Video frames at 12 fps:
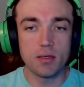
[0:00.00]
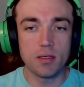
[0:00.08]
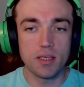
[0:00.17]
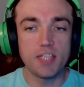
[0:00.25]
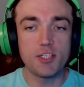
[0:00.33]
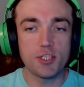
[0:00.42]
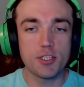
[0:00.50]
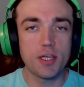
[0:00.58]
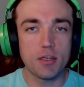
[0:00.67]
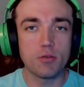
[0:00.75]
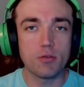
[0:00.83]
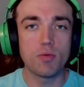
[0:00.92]

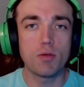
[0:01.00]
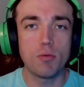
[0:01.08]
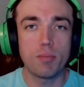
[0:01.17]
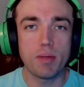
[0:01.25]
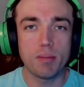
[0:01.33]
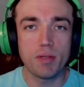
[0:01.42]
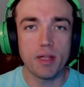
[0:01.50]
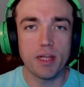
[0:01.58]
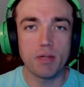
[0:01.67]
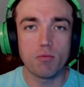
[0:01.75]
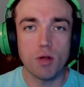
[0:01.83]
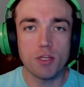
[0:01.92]
Skittle, we will be
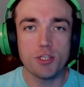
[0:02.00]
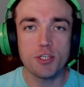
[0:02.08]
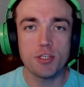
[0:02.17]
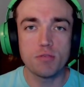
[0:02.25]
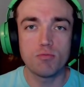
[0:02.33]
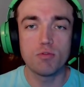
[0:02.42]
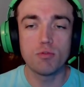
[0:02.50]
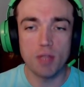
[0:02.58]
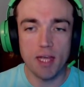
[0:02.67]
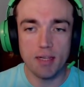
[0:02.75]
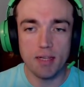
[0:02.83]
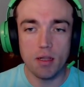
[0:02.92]
playing Russian
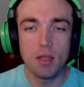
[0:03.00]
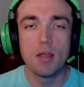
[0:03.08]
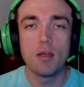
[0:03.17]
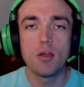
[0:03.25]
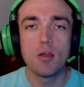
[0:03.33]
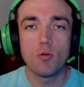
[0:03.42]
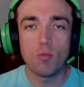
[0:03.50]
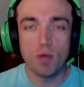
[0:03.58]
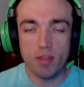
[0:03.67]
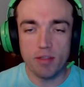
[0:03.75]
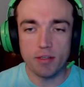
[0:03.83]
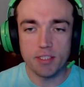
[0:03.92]
roulette
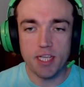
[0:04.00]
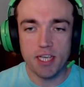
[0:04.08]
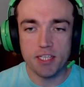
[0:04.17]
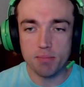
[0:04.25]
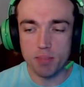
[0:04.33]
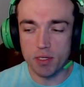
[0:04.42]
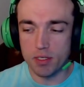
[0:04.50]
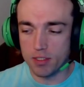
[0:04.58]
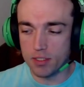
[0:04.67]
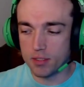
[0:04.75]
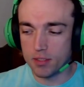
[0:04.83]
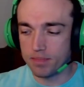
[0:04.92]
with our taste
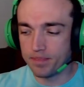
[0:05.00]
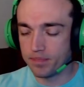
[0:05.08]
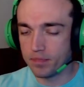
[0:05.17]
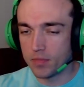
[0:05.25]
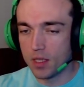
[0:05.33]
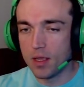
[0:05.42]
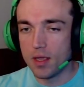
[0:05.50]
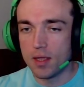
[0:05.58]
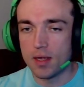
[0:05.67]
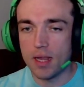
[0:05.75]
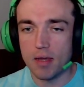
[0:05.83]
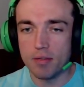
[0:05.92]
buds.
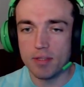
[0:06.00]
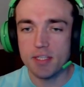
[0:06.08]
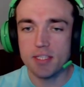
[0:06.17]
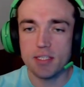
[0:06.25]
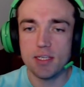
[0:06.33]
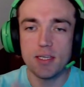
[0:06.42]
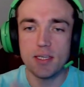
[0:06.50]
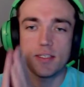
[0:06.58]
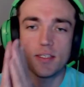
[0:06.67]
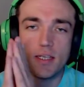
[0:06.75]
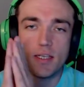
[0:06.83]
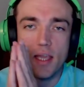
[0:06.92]
Now, this
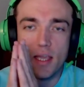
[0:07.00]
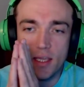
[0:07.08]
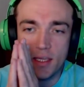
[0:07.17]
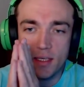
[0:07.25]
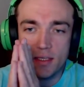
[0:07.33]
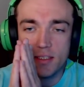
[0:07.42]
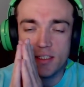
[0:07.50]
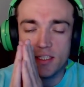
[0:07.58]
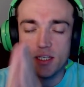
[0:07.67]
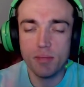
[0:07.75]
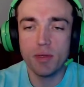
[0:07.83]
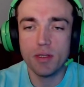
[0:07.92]
is
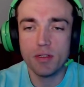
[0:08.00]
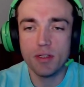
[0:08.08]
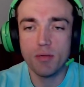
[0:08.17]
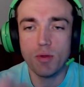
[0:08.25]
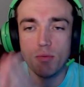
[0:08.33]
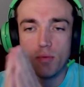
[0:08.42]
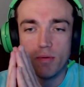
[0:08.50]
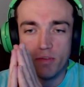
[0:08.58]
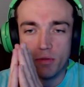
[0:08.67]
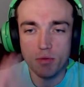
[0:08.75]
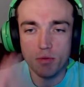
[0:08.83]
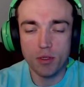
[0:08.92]
typically we review
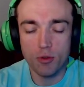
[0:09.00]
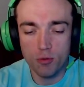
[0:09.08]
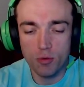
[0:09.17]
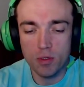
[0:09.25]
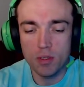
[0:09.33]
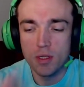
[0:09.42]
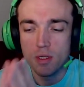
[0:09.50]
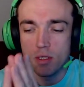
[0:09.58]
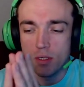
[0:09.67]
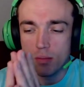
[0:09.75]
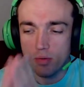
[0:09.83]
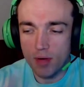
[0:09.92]
new
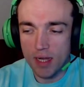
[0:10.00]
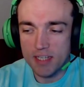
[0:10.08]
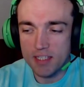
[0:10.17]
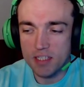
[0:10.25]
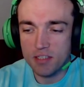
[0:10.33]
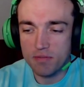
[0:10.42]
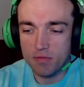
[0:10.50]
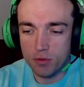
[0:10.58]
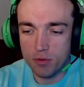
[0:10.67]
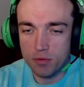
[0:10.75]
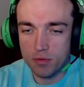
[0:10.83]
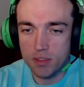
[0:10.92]
processed
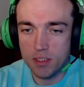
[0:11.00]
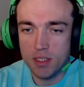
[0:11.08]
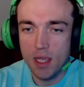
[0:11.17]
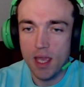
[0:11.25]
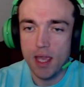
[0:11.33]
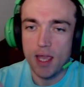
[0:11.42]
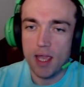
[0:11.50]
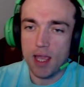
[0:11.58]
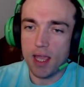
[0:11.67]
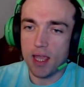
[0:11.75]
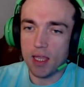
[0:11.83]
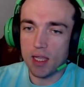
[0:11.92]
foods,
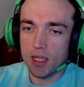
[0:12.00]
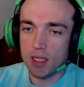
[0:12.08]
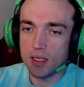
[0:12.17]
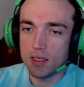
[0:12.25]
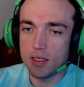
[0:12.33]
and